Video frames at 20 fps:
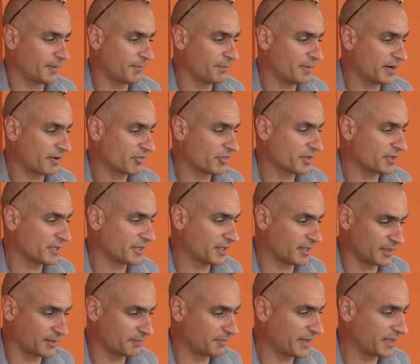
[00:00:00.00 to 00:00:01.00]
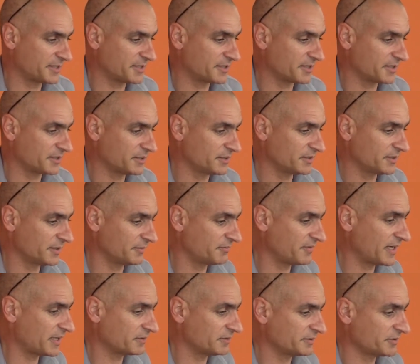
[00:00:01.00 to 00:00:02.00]
parasitic and bacterial and
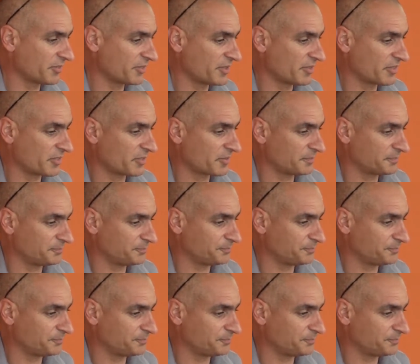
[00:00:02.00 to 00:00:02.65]
viral diseases.